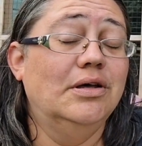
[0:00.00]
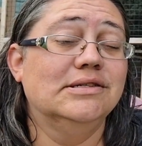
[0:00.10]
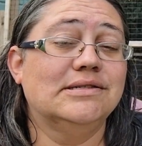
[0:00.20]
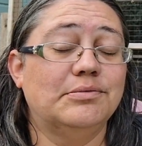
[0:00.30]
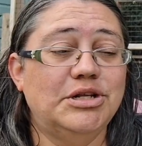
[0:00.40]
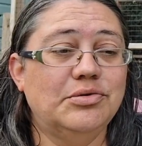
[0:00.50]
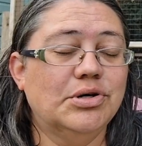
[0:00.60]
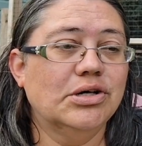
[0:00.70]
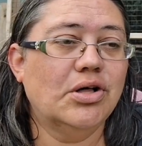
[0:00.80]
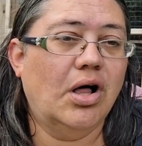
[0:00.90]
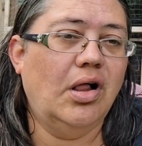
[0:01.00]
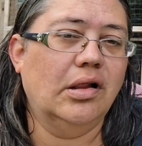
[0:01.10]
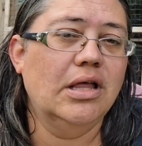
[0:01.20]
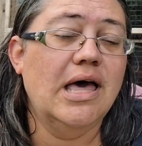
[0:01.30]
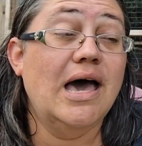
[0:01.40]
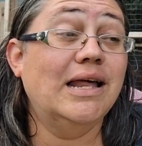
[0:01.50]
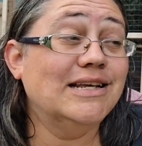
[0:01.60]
someone you can call. An